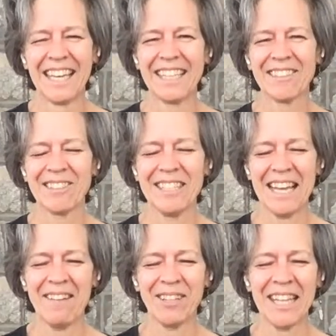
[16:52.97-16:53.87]
It's good
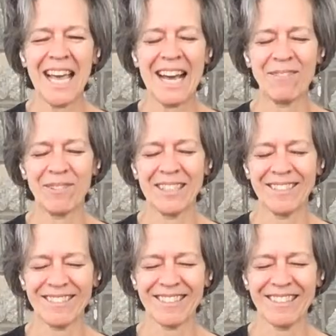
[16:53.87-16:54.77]
to have a laugh.
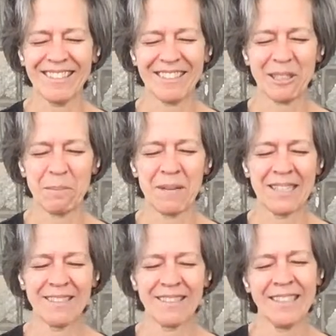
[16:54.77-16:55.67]
That's good
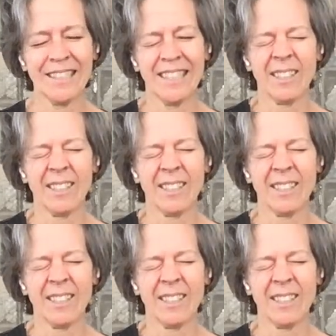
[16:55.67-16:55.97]
medicine.